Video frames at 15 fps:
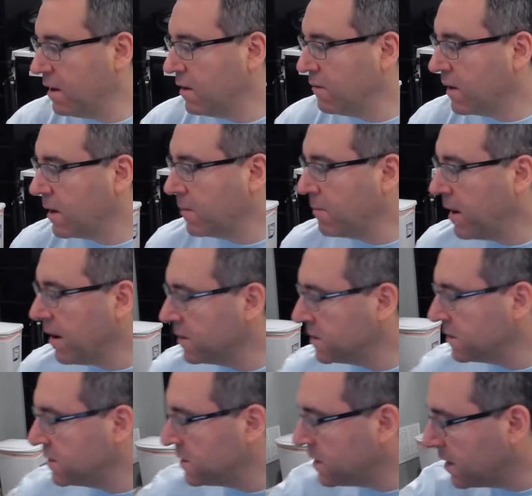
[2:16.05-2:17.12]
For
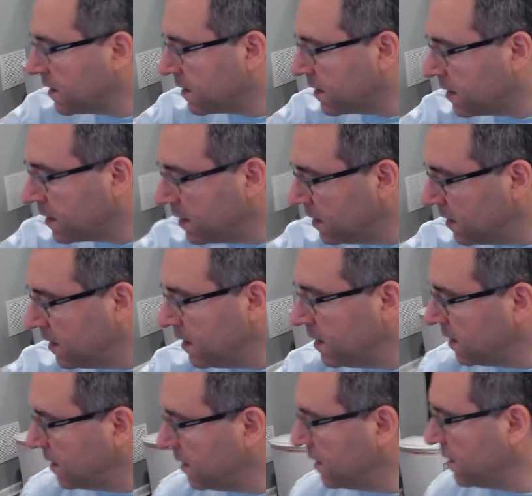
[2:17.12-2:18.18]
comparison's sake,
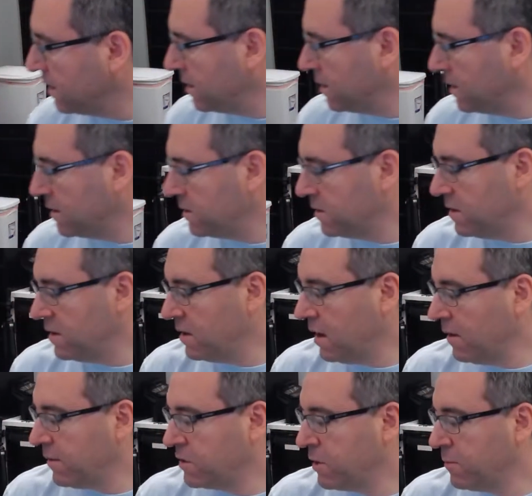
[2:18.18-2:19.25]
here's the
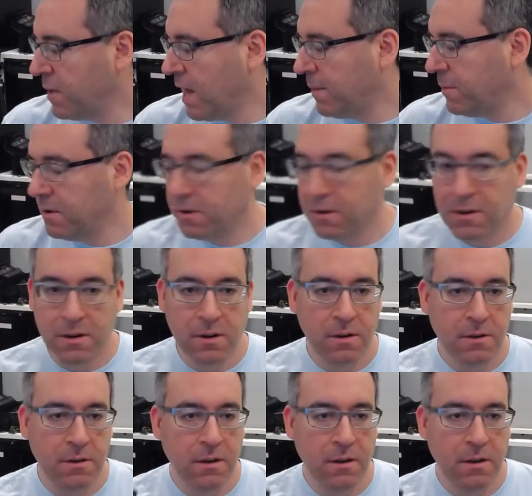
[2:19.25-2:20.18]
ever so popular